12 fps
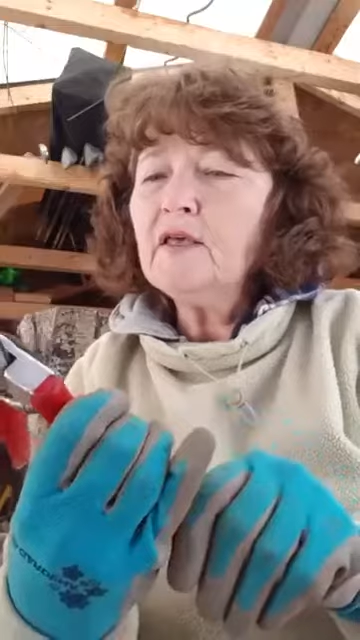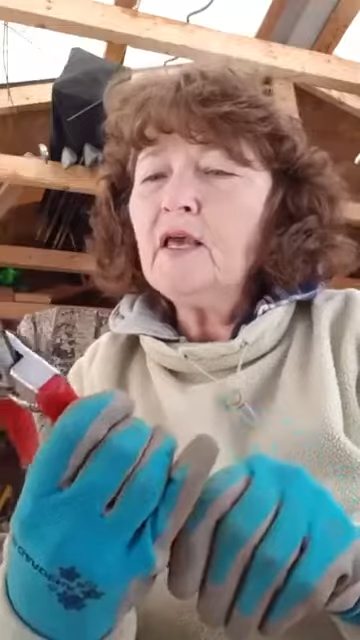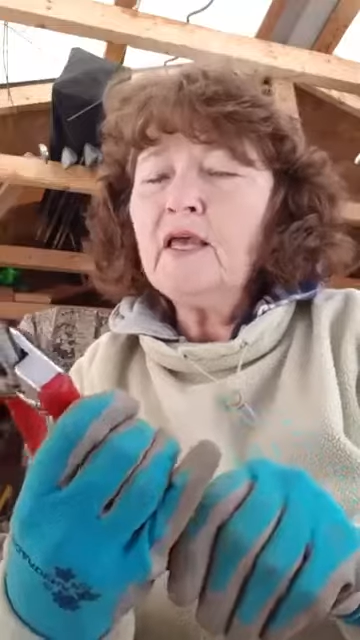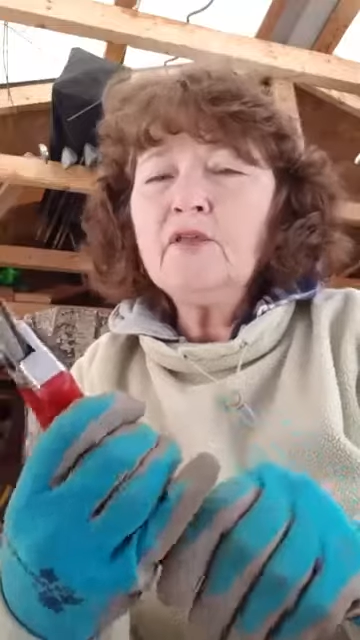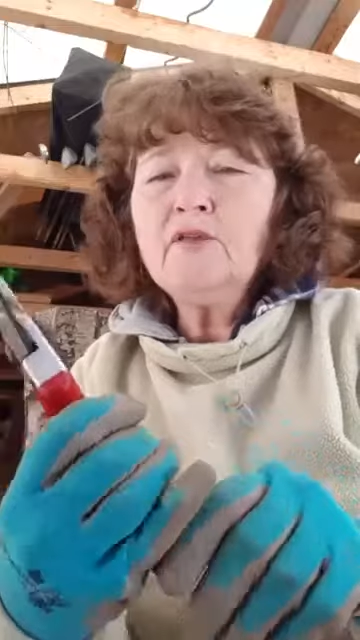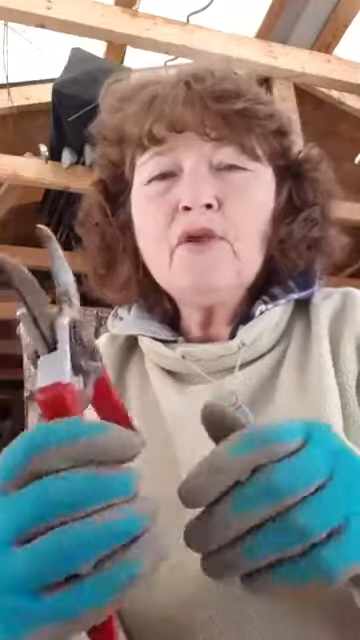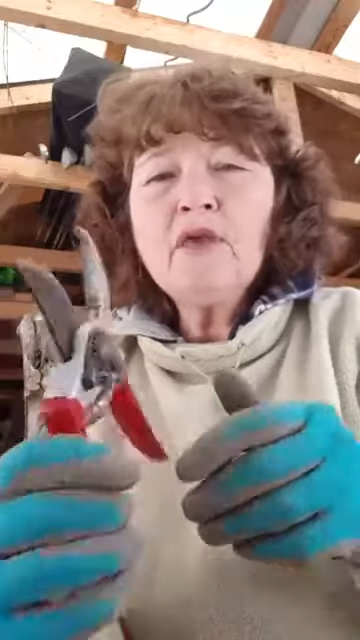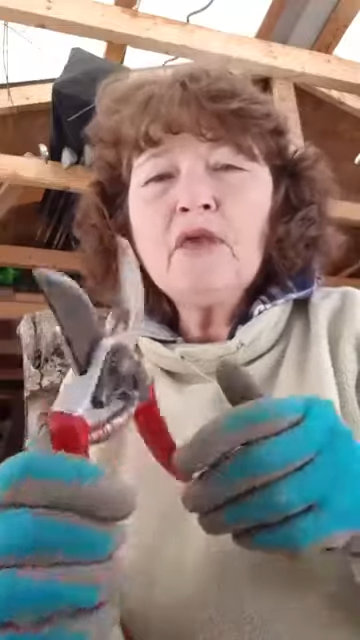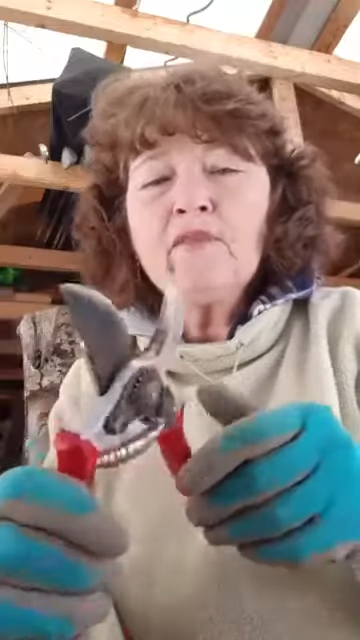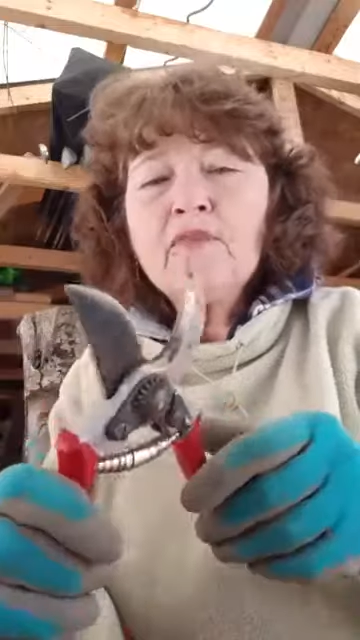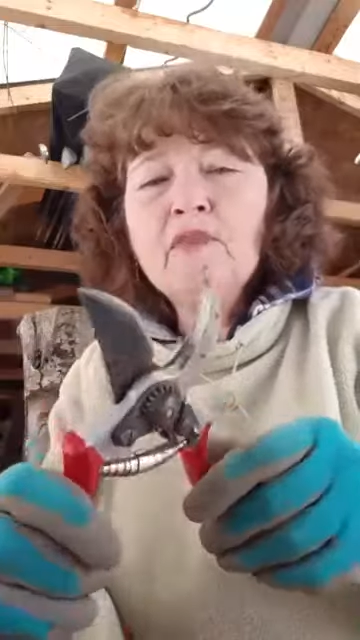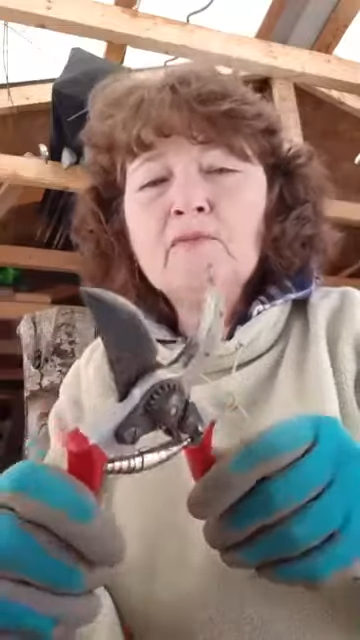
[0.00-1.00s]
you can
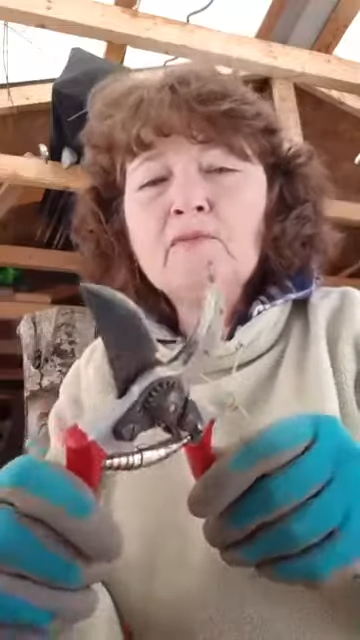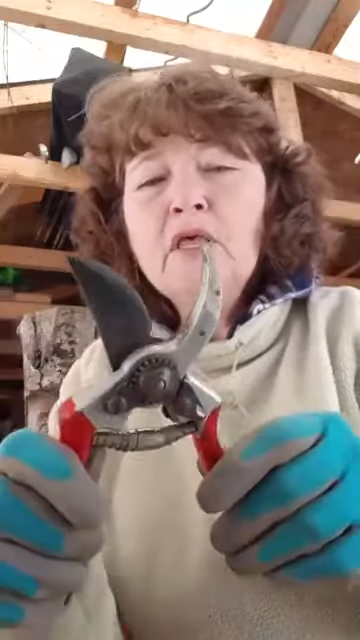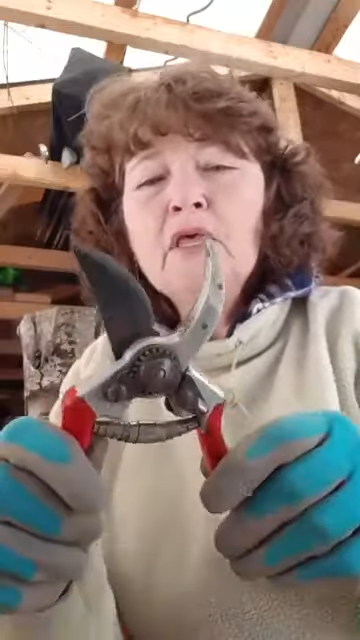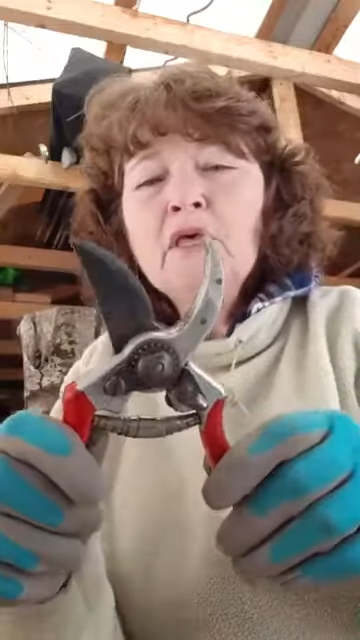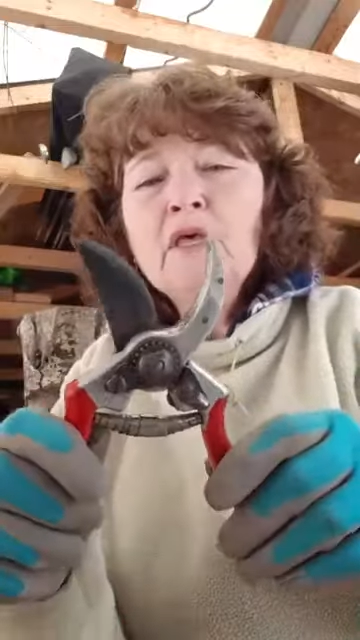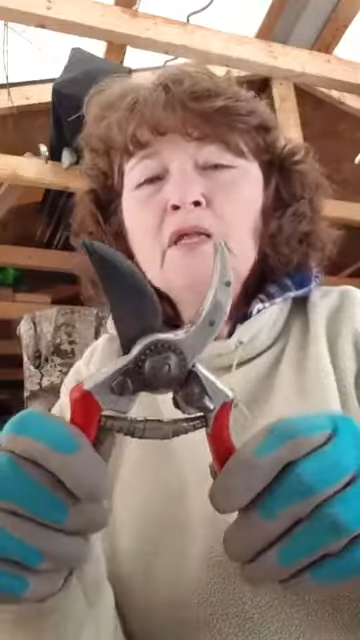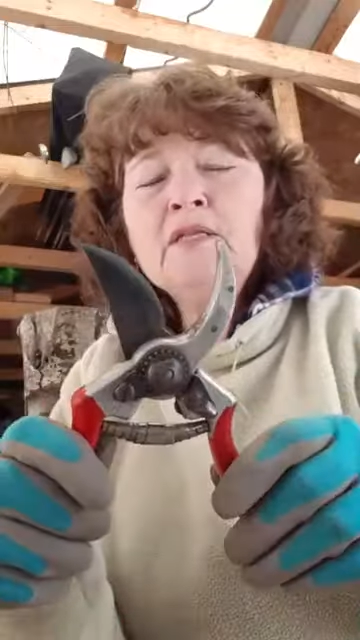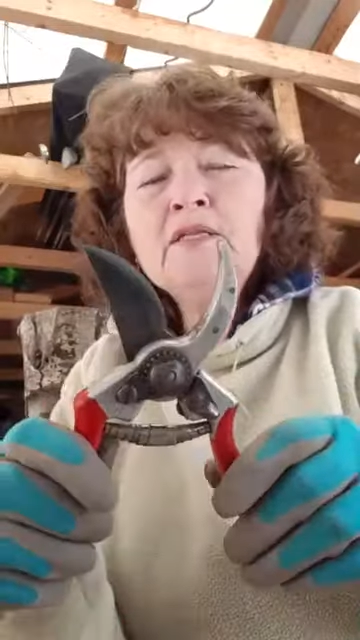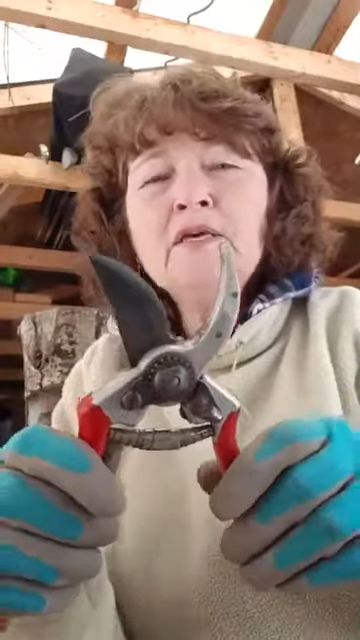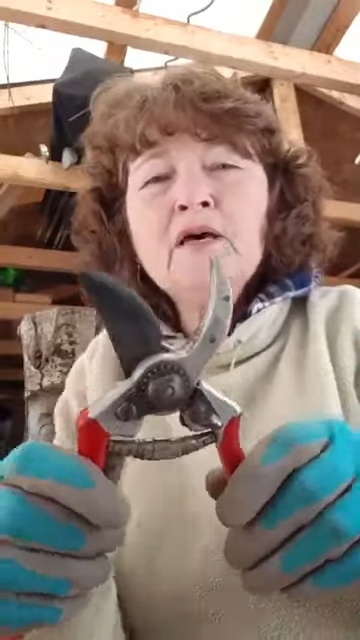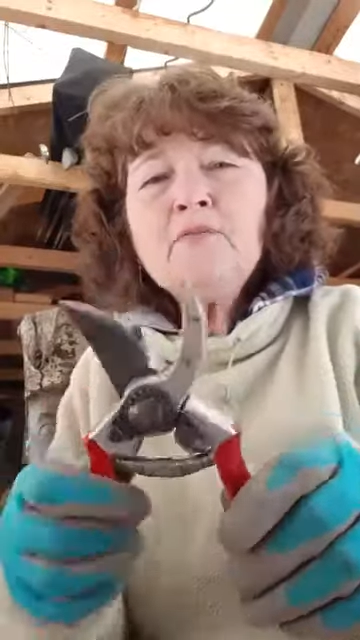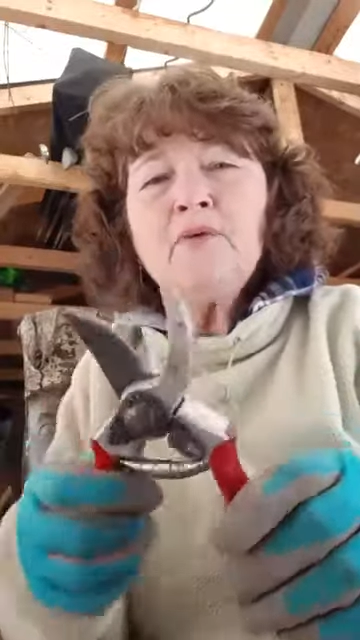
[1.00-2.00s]
get them cleaned
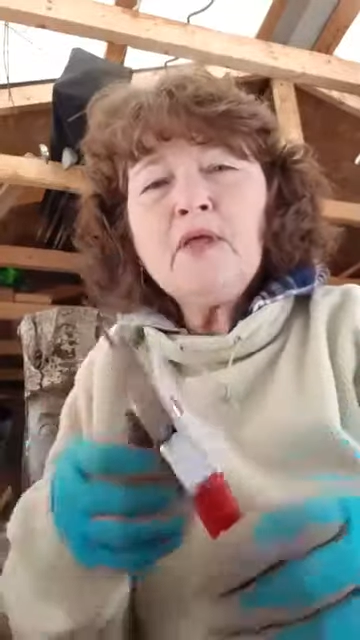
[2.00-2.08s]
up